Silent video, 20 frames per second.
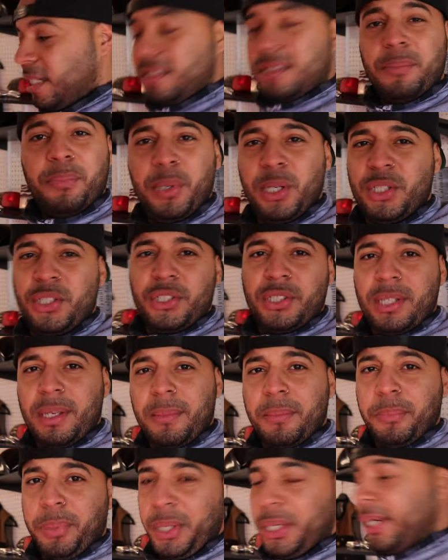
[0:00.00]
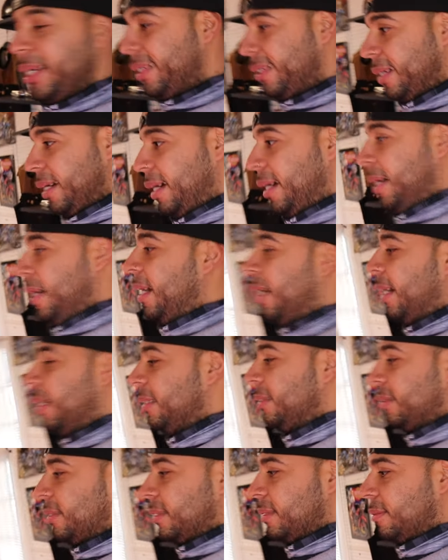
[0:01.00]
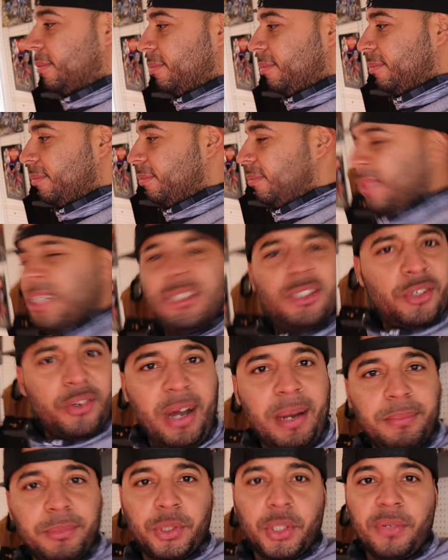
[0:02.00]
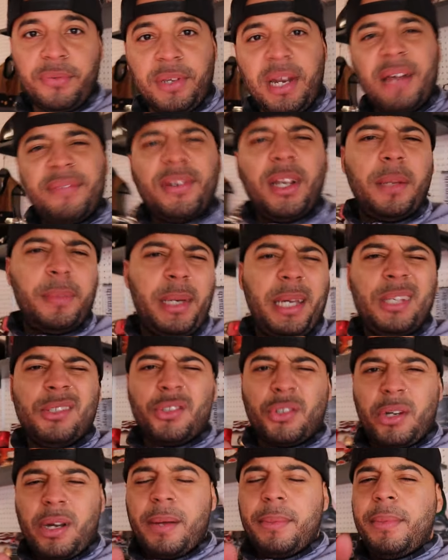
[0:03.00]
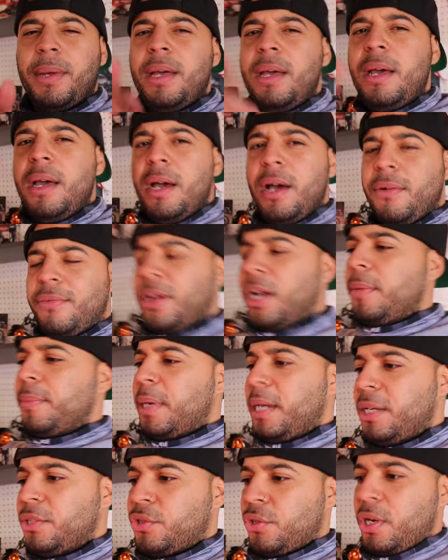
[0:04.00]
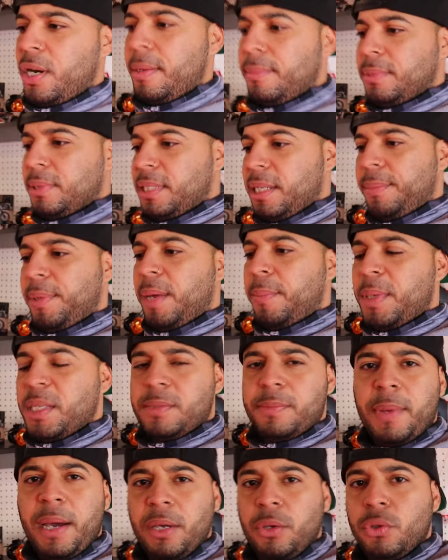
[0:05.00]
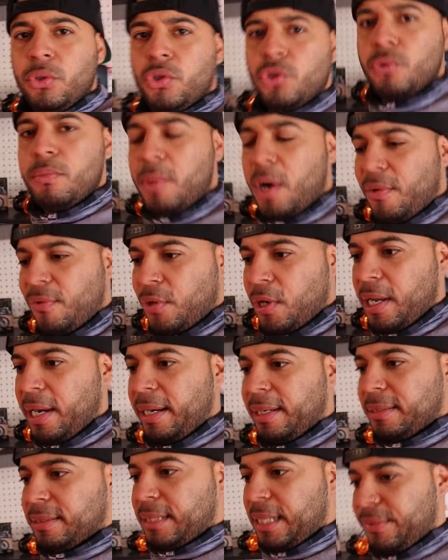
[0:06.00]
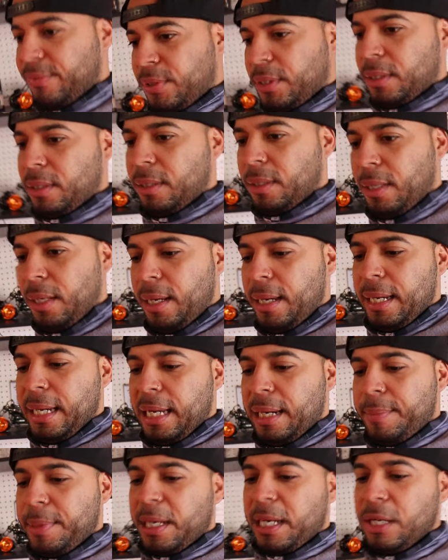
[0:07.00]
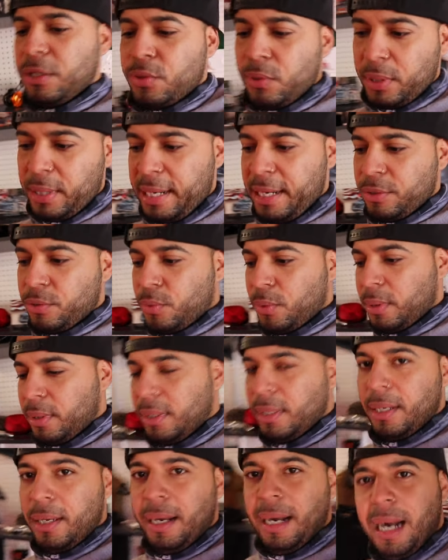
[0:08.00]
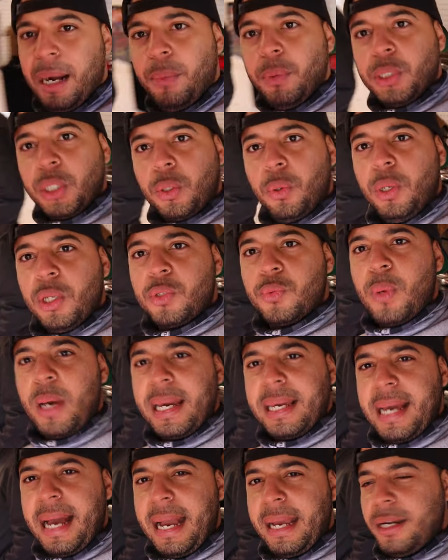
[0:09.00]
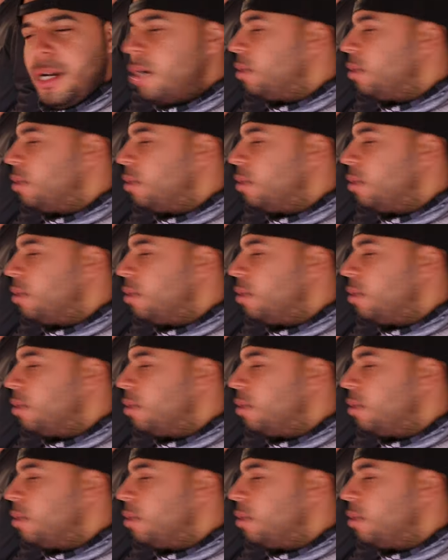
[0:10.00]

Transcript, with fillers: take some pictures and put it on Instagram. So if you're not following me on Instagram, follow me on Instagram, same name as my YouTube, Marvel Kid eighty-seven, and I'm gonna catch you on the next one. I'm with the coolest white guy I